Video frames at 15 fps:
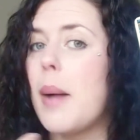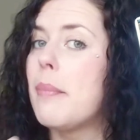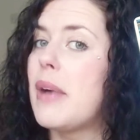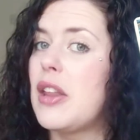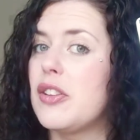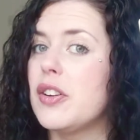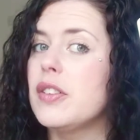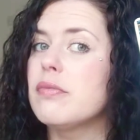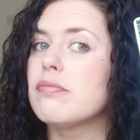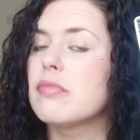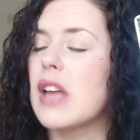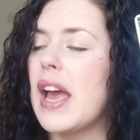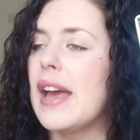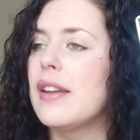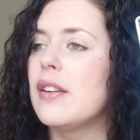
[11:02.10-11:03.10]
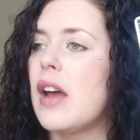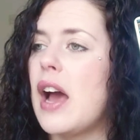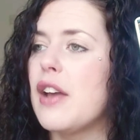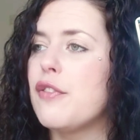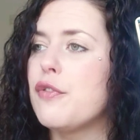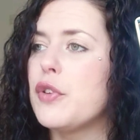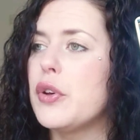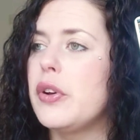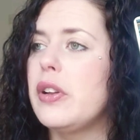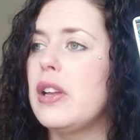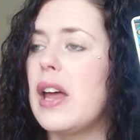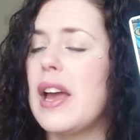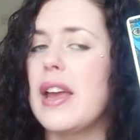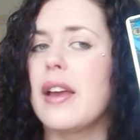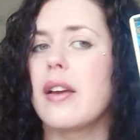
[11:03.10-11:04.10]
a mother. And I feel
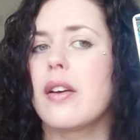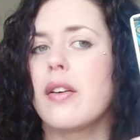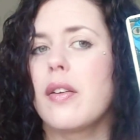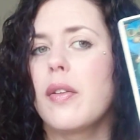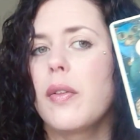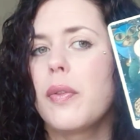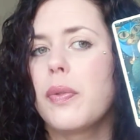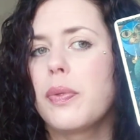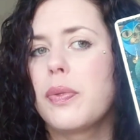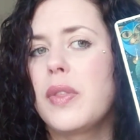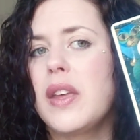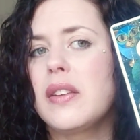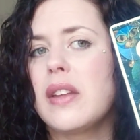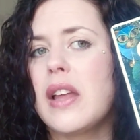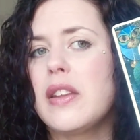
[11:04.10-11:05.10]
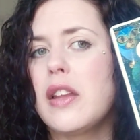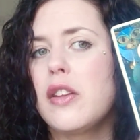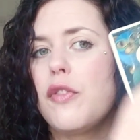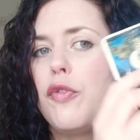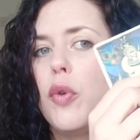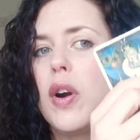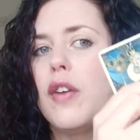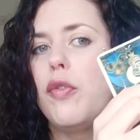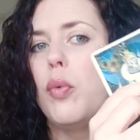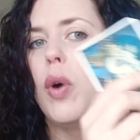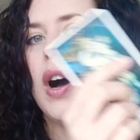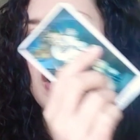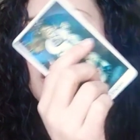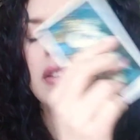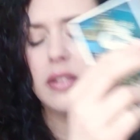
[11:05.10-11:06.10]
like this, and then the Four of
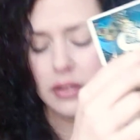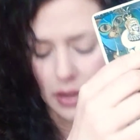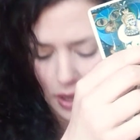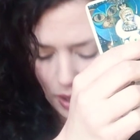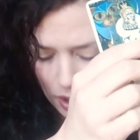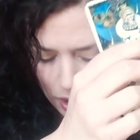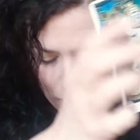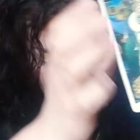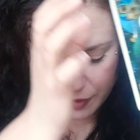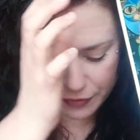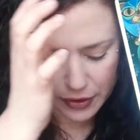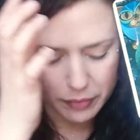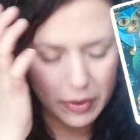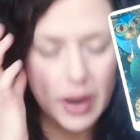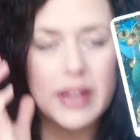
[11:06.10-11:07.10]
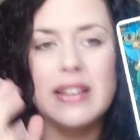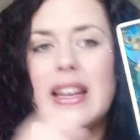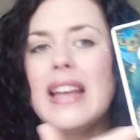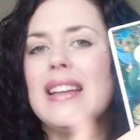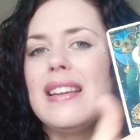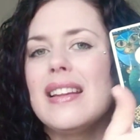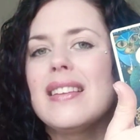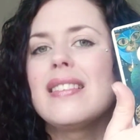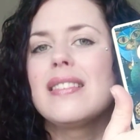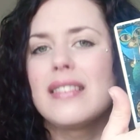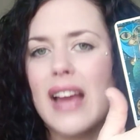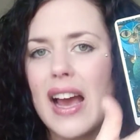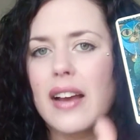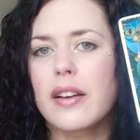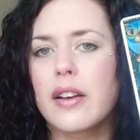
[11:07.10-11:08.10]
Wands often in this
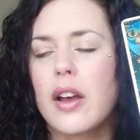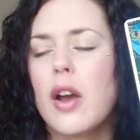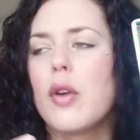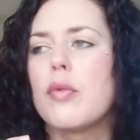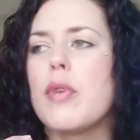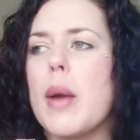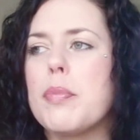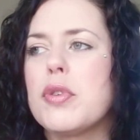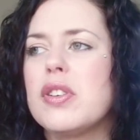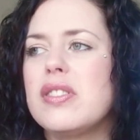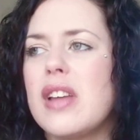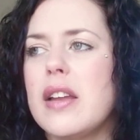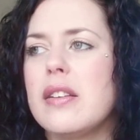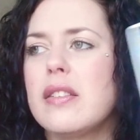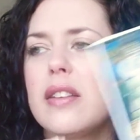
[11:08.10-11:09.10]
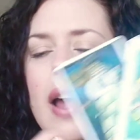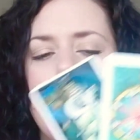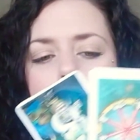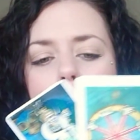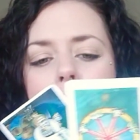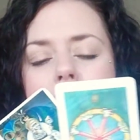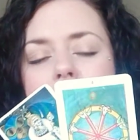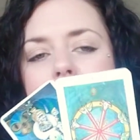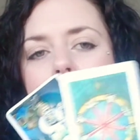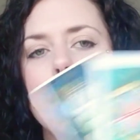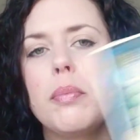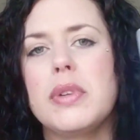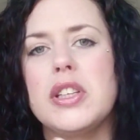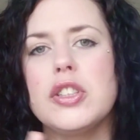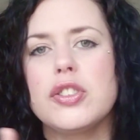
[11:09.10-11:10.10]
deck represents, well, it's
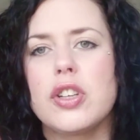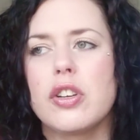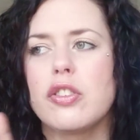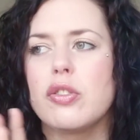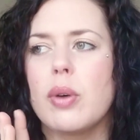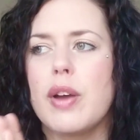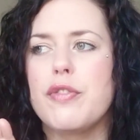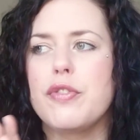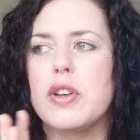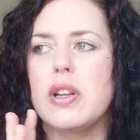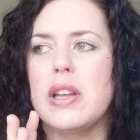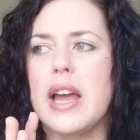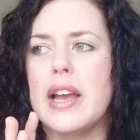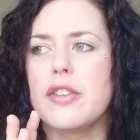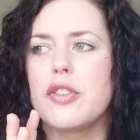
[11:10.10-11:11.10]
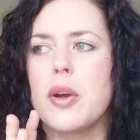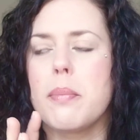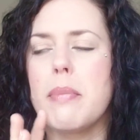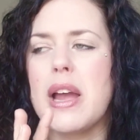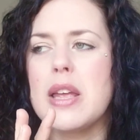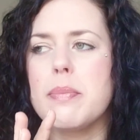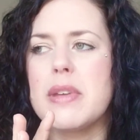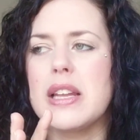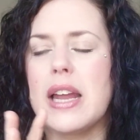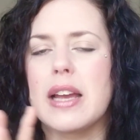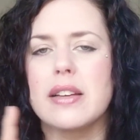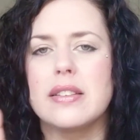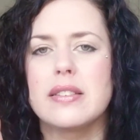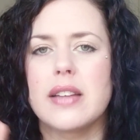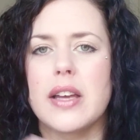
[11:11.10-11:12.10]
completion. So I feel like there might be like
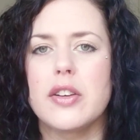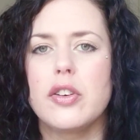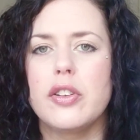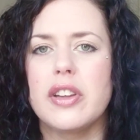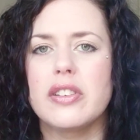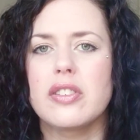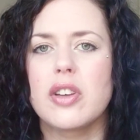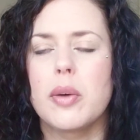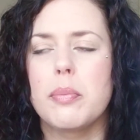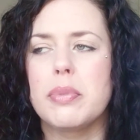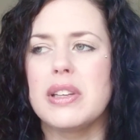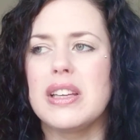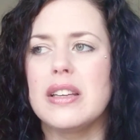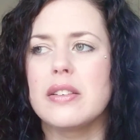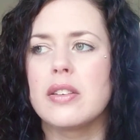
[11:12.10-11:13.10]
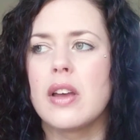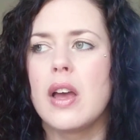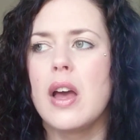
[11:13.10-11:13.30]
a cycle that's complete.